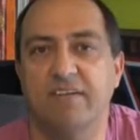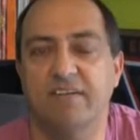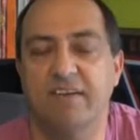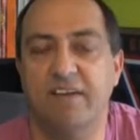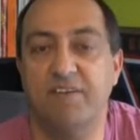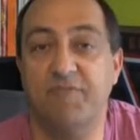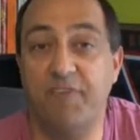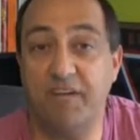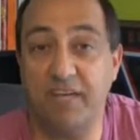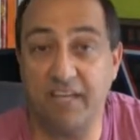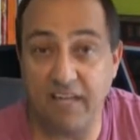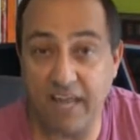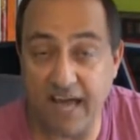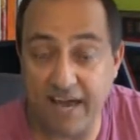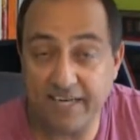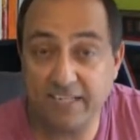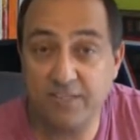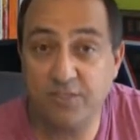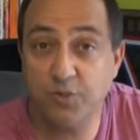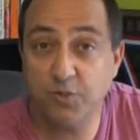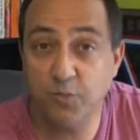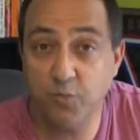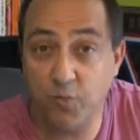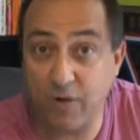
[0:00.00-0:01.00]
If you'd like
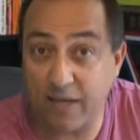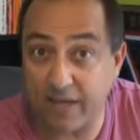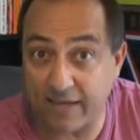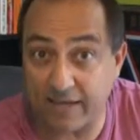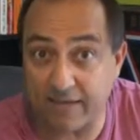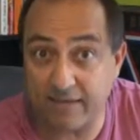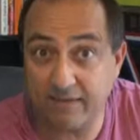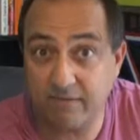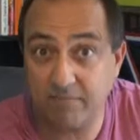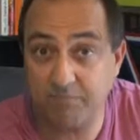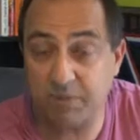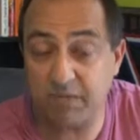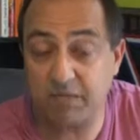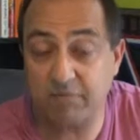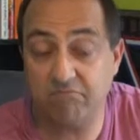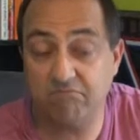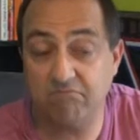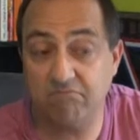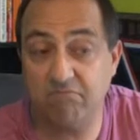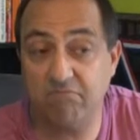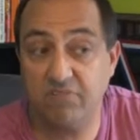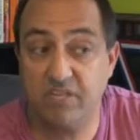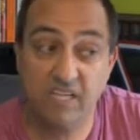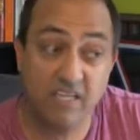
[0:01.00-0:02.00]
to win, but
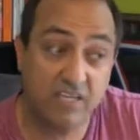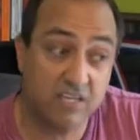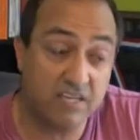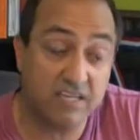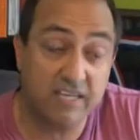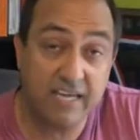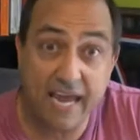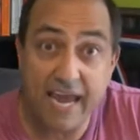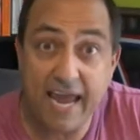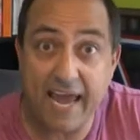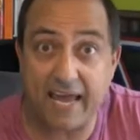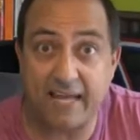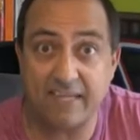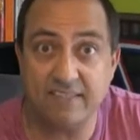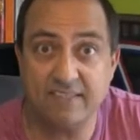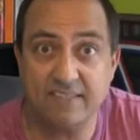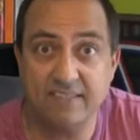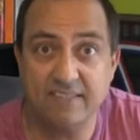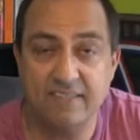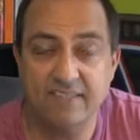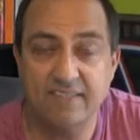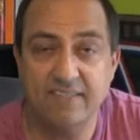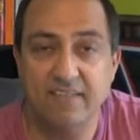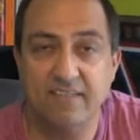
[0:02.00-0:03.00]
think you can't,
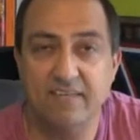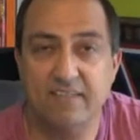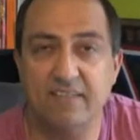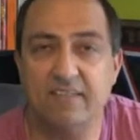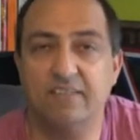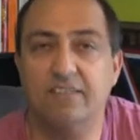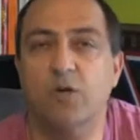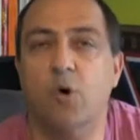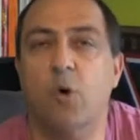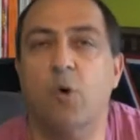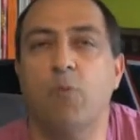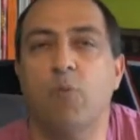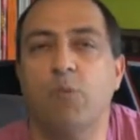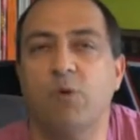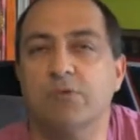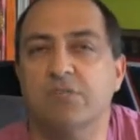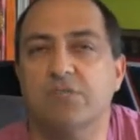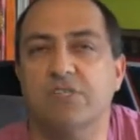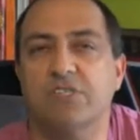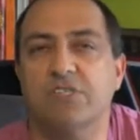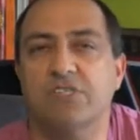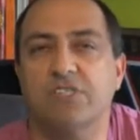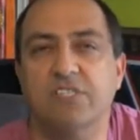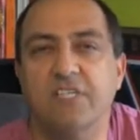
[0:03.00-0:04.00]
it's
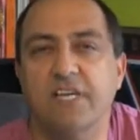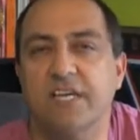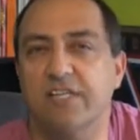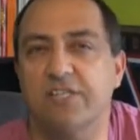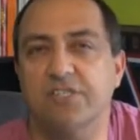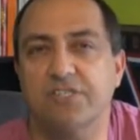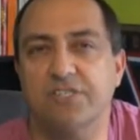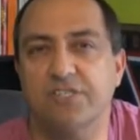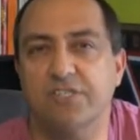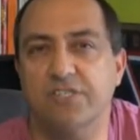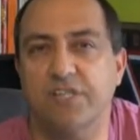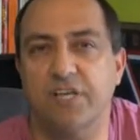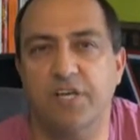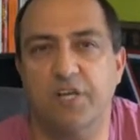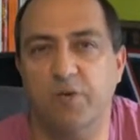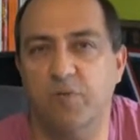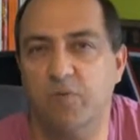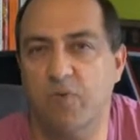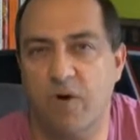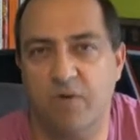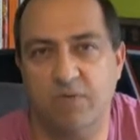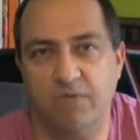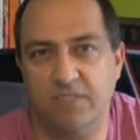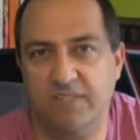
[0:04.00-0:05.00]
almost a cinch that you
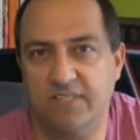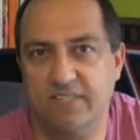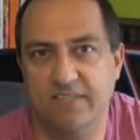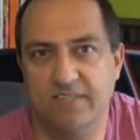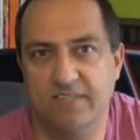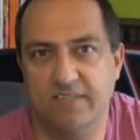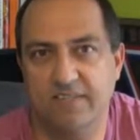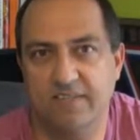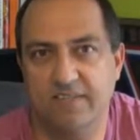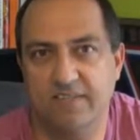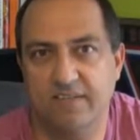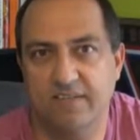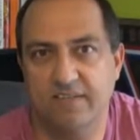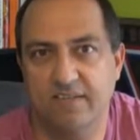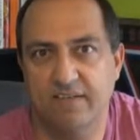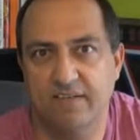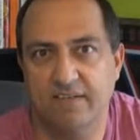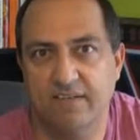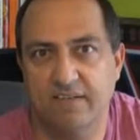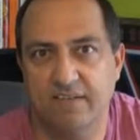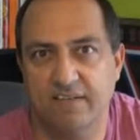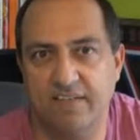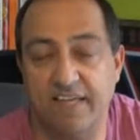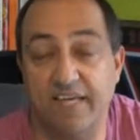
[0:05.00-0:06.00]
won't.
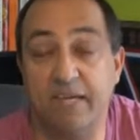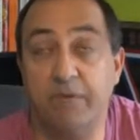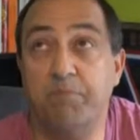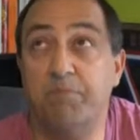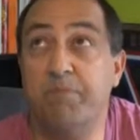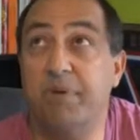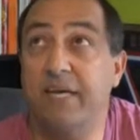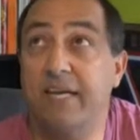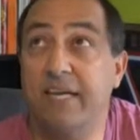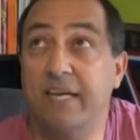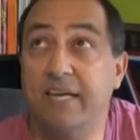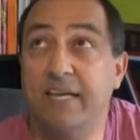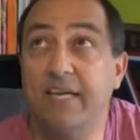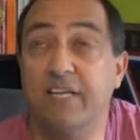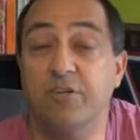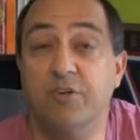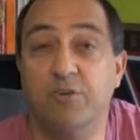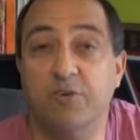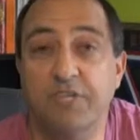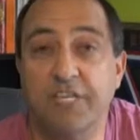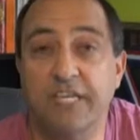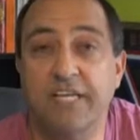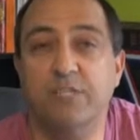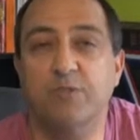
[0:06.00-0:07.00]
Think big and
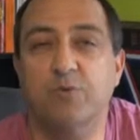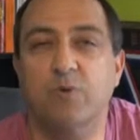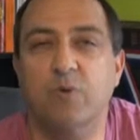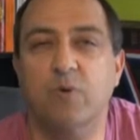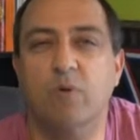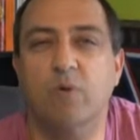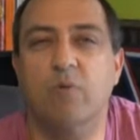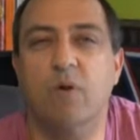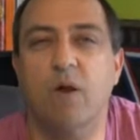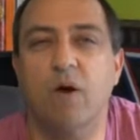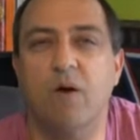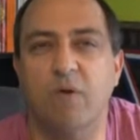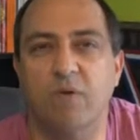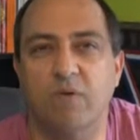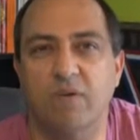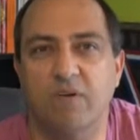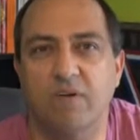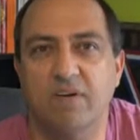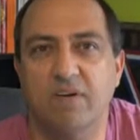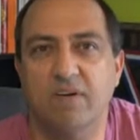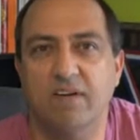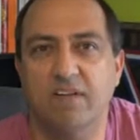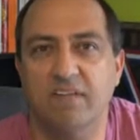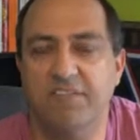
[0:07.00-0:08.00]
your deeds will grow.
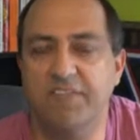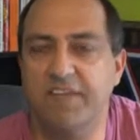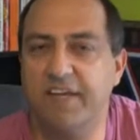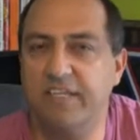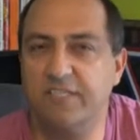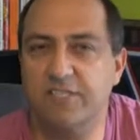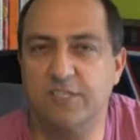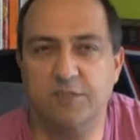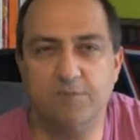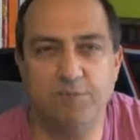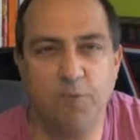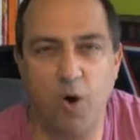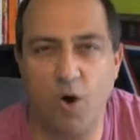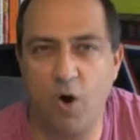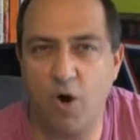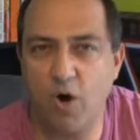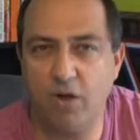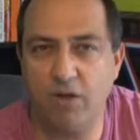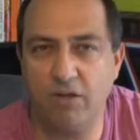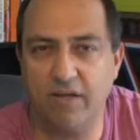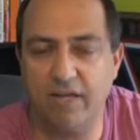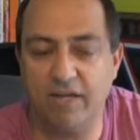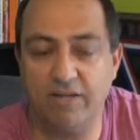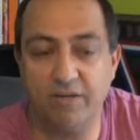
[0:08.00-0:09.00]
Think
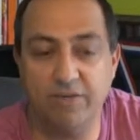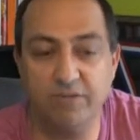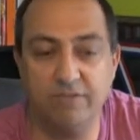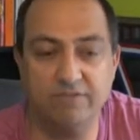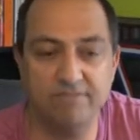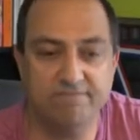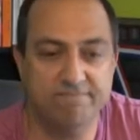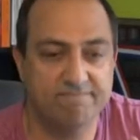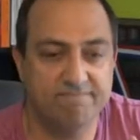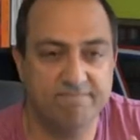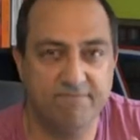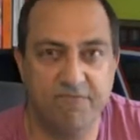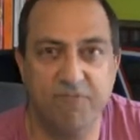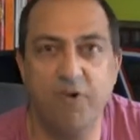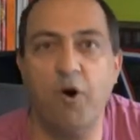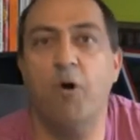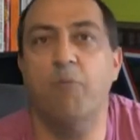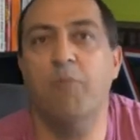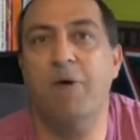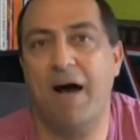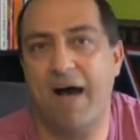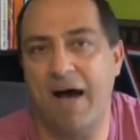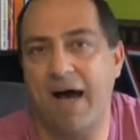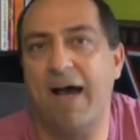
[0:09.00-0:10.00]
small and you'll fall
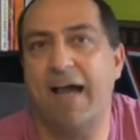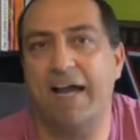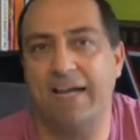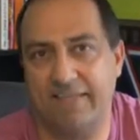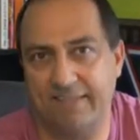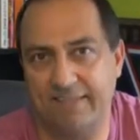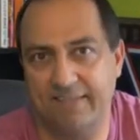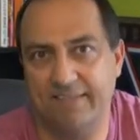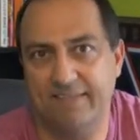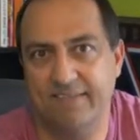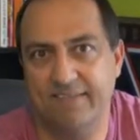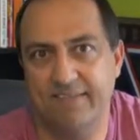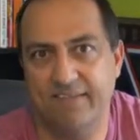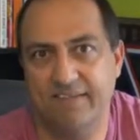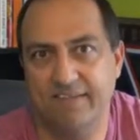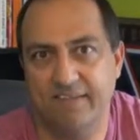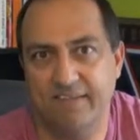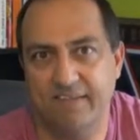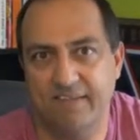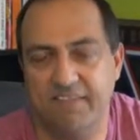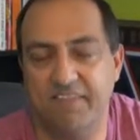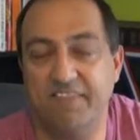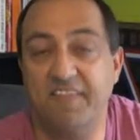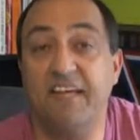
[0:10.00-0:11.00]
behind.
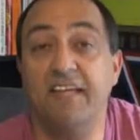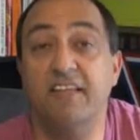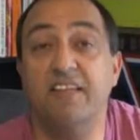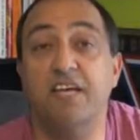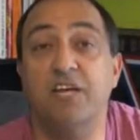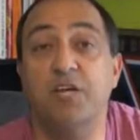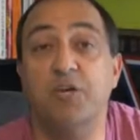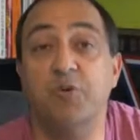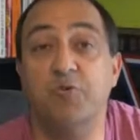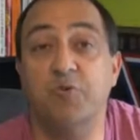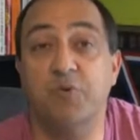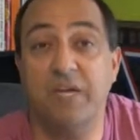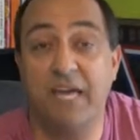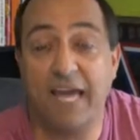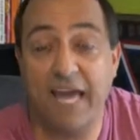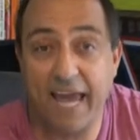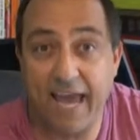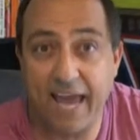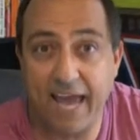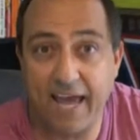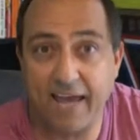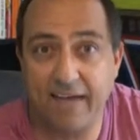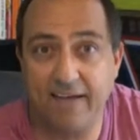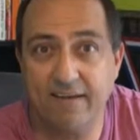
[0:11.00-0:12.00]
Think that you
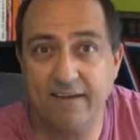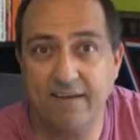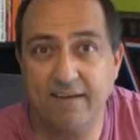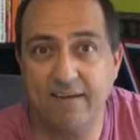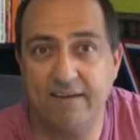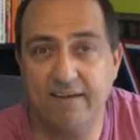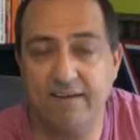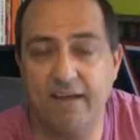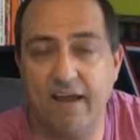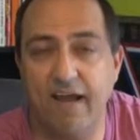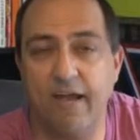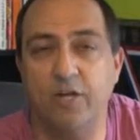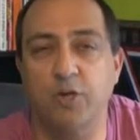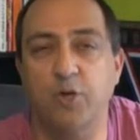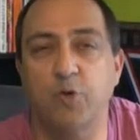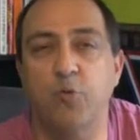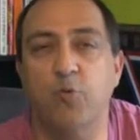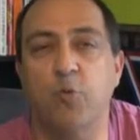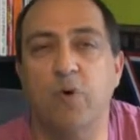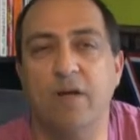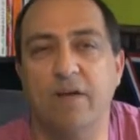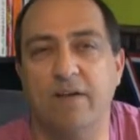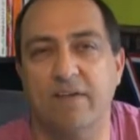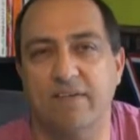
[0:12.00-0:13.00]
can and you
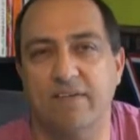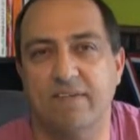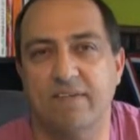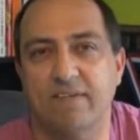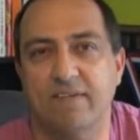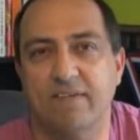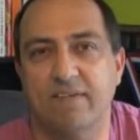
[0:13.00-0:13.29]
will.